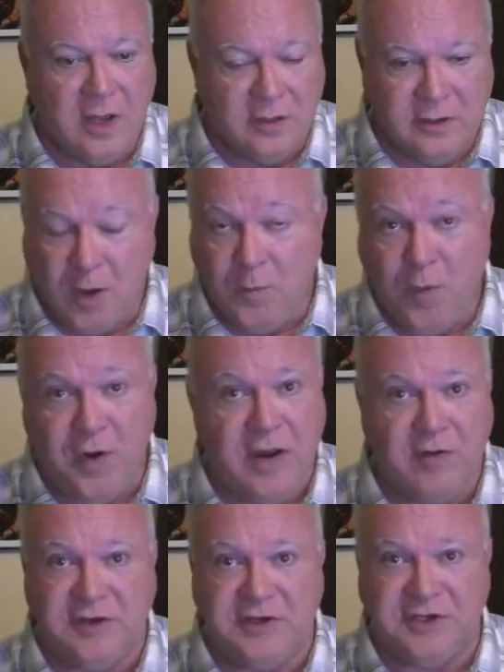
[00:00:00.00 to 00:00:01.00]
no more
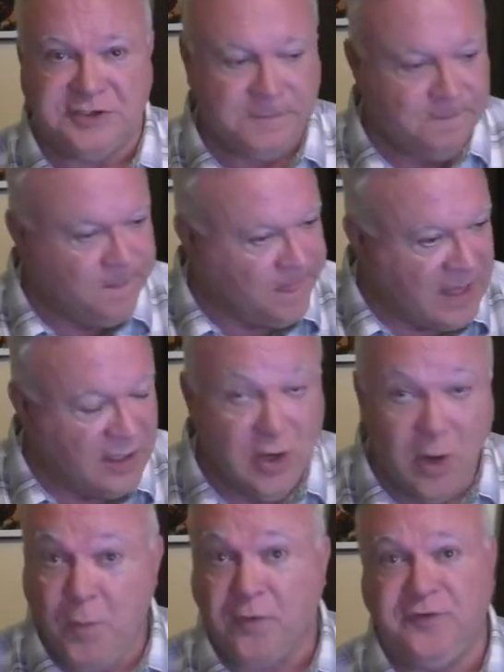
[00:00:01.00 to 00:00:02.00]
heritage, no
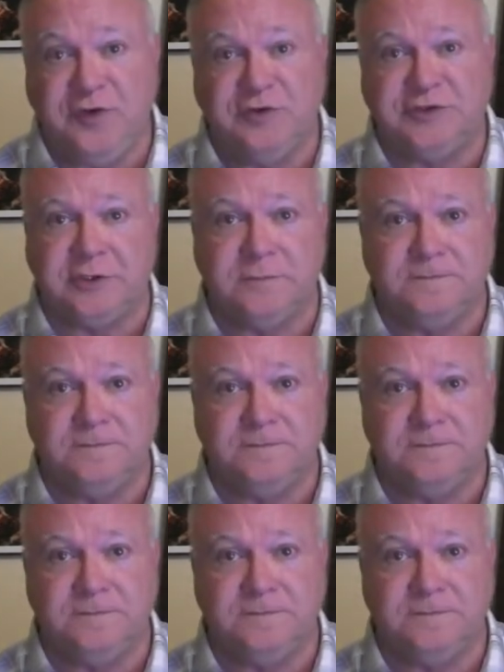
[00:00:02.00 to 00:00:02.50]
more future.